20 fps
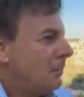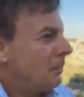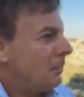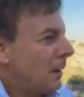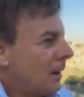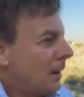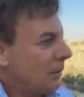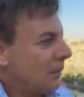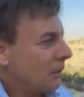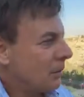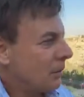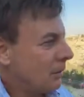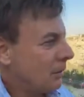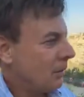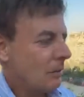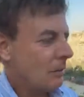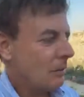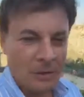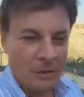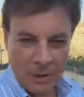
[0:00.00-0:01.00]
But he was
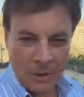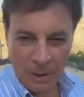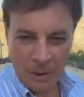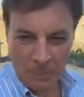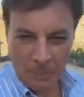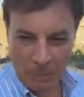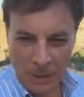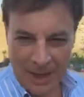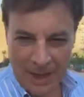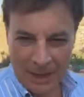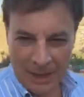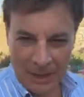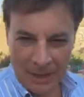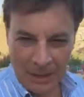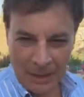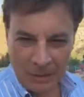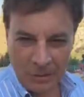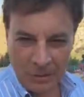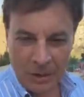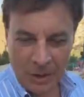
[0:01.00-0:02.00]
sitting there
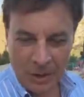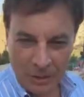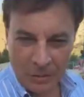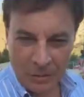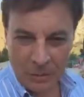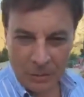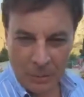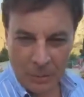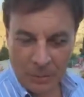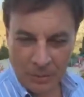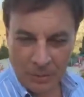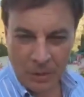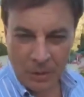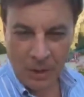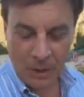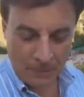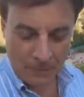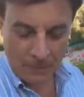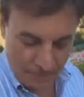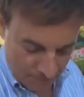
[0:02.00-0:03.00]
bragging, talking stupid
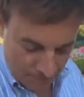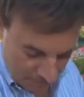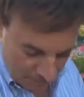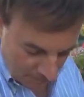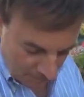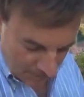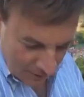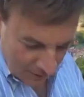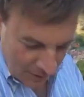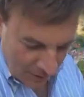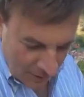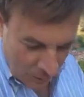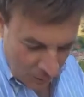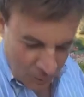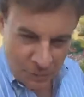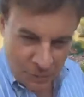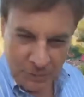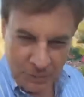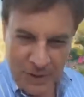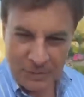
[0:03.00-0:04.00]
talk,
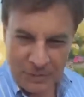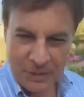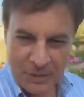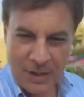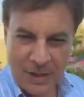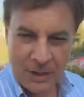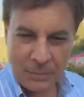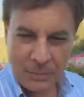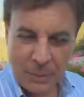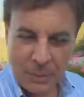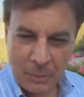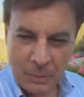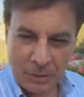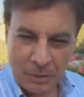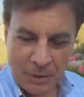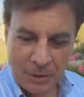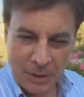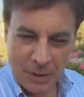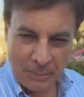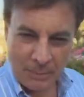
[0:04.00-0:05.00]
which fascinates me when you
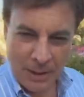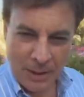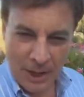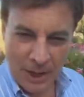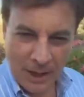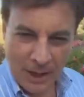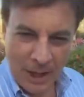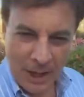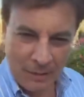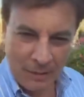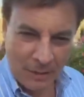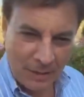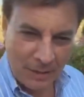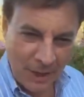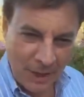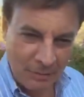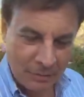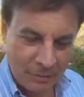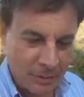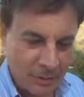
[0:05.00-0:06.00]
think about it, how the
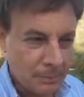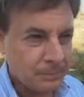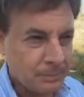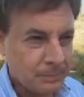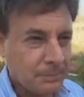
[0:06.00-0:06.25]
left,